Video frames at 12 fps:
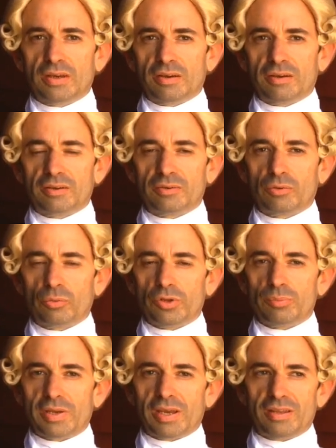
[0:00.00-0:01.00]
Uh,
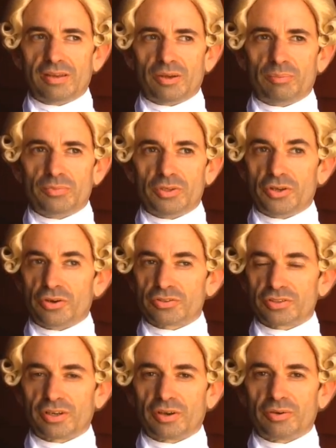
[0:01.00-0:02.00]
we met him
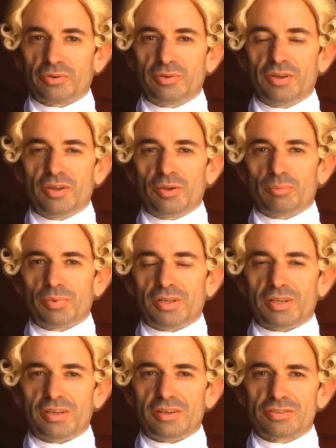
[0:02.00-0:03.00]
years ago,
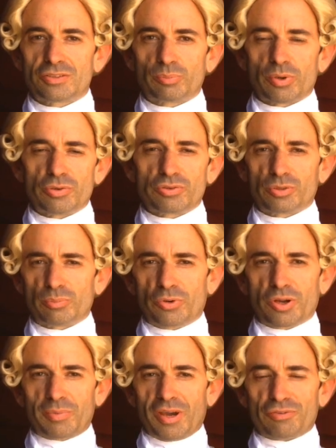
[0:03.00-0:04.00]
but he is the poster
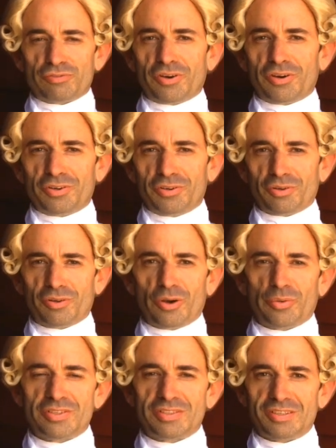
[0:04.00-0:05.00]
boy at Mount Vernon. You'll
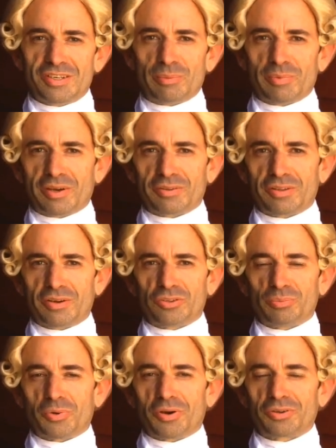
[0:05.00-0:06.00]
always see him out there
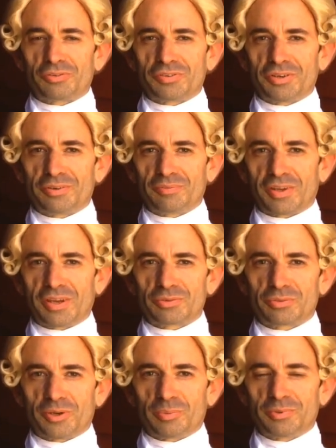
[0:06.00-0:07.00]
at the market fair.
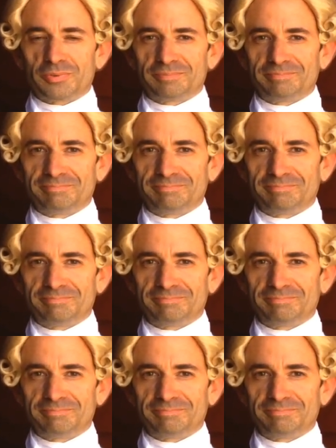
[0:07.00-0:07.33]
Thanks, Robert.